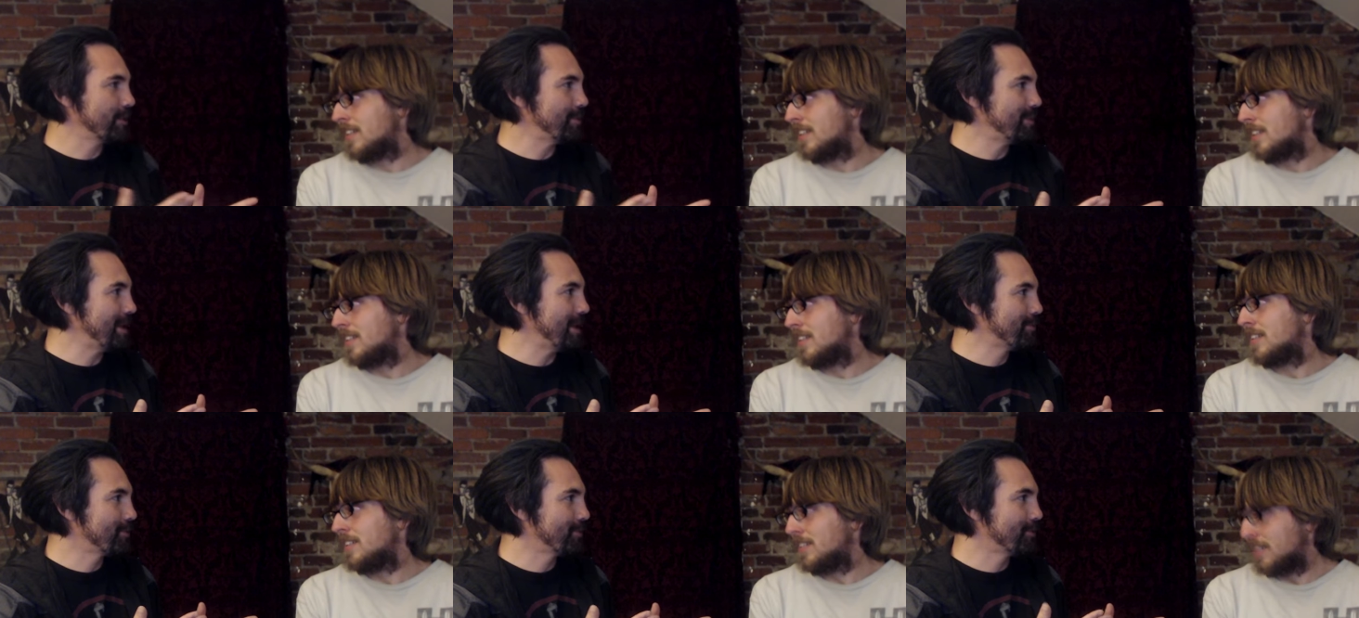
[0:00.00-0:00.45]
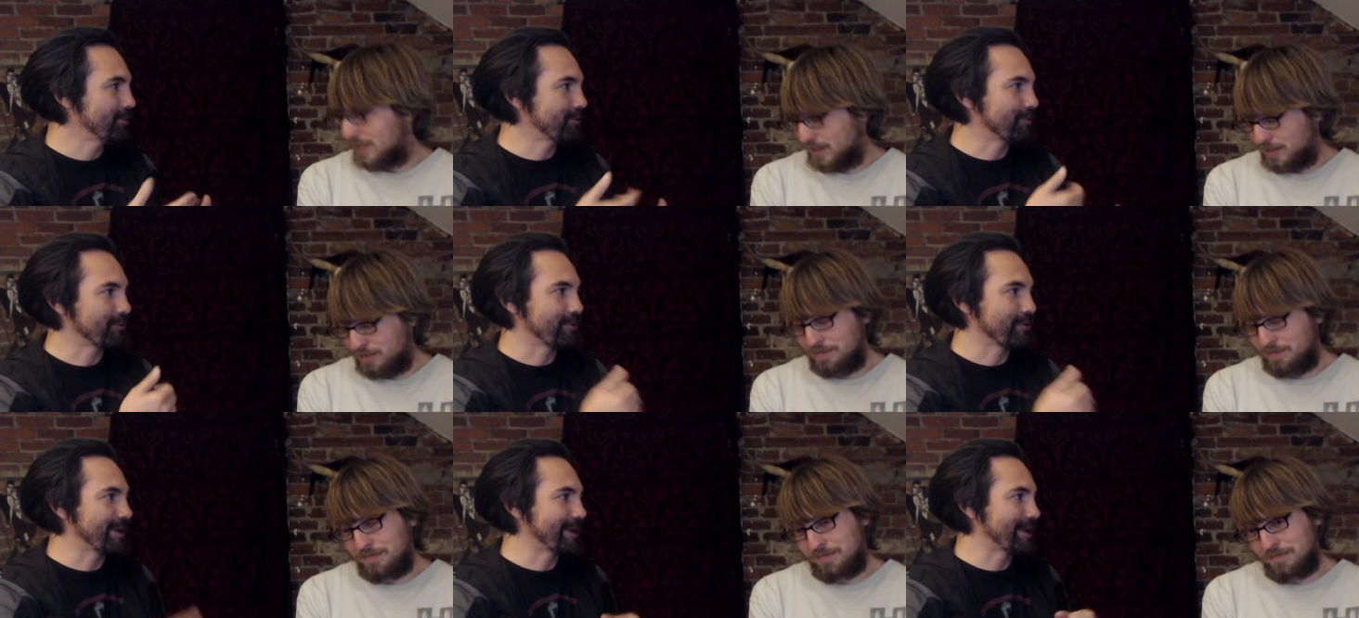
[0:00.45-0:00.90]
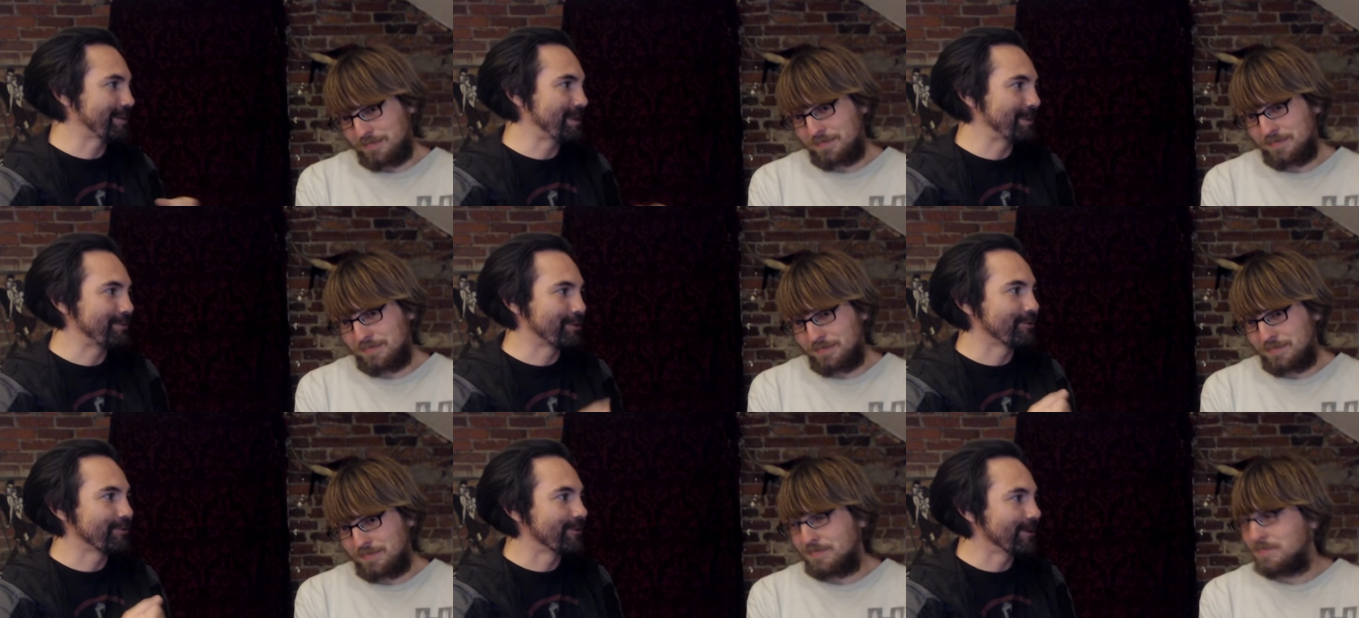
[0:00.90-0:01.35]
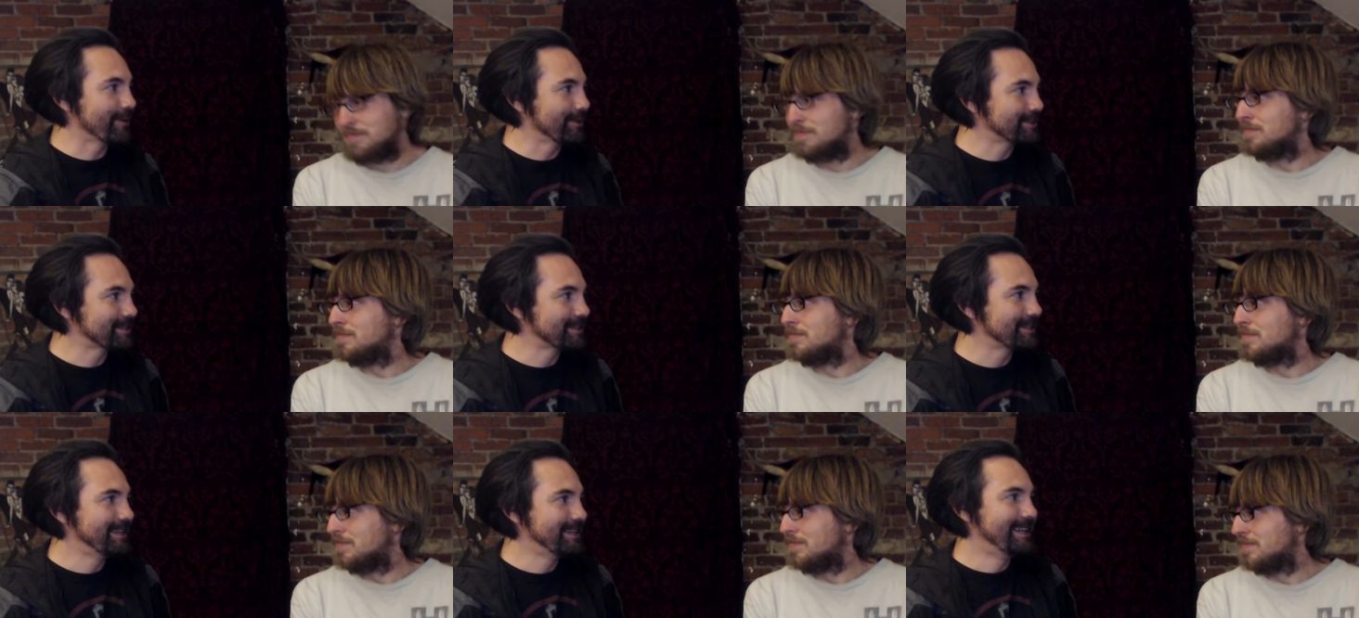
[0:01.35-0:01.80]
Speaker 1: people trying to get people to
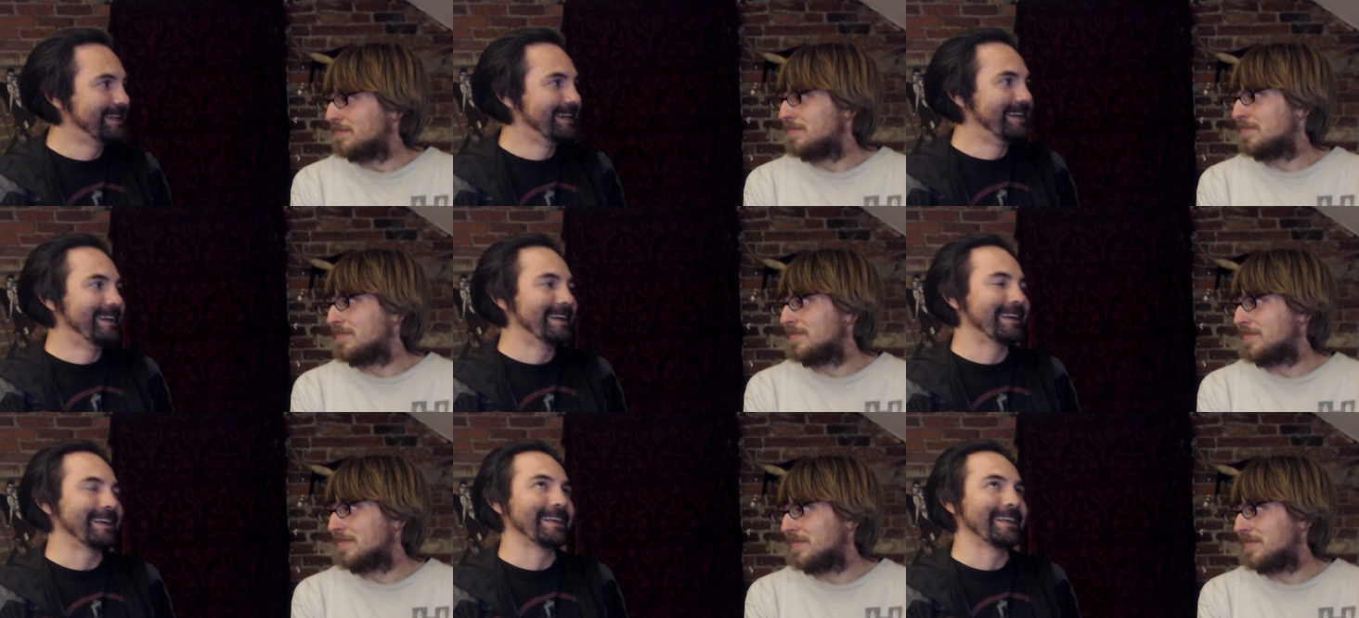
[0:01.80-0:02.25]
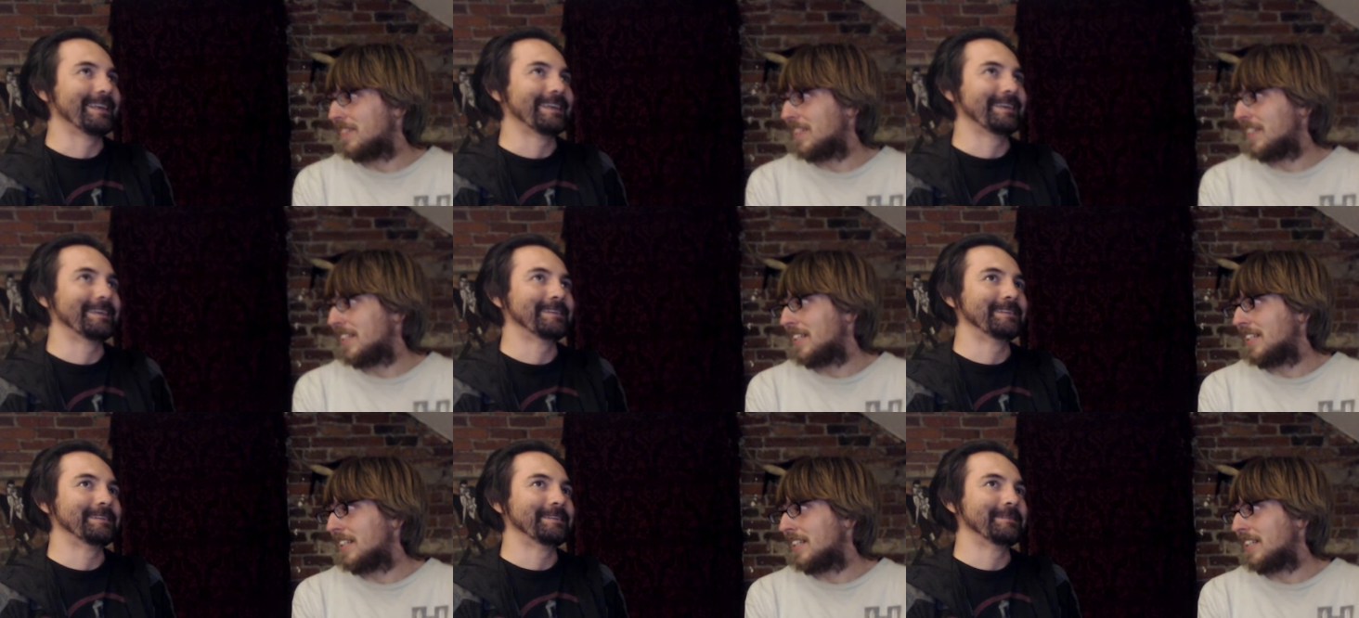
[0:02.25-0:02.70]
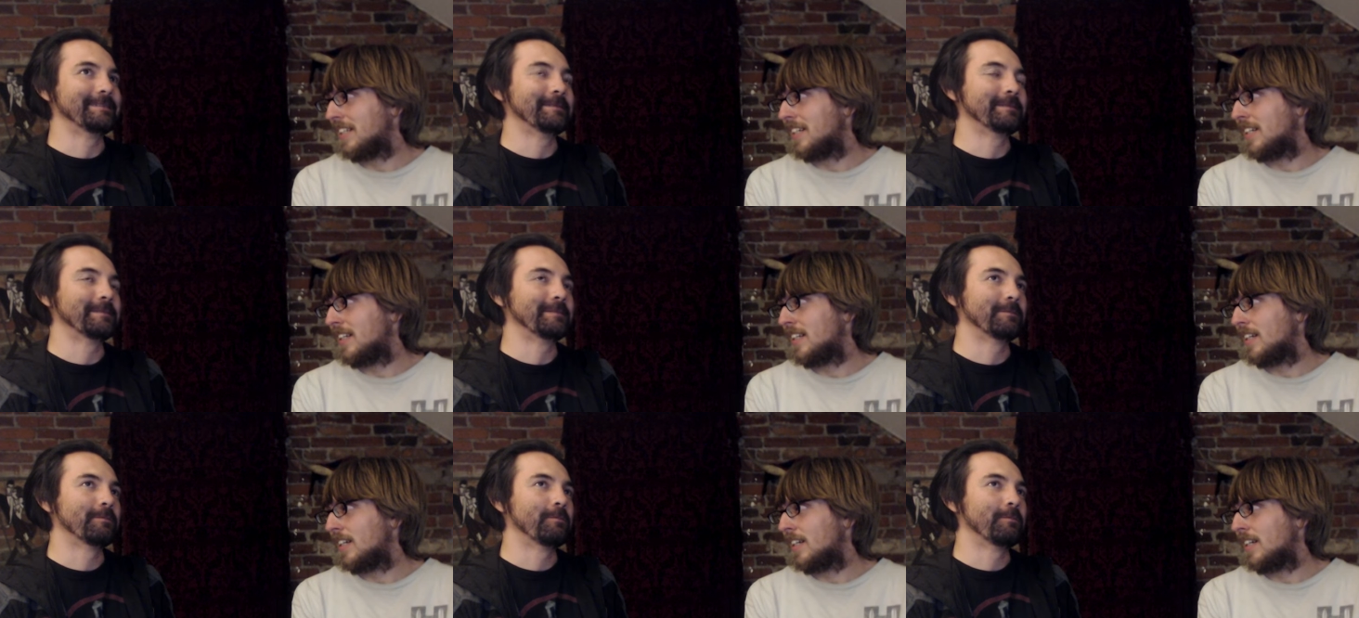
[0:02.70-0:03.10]
vote, and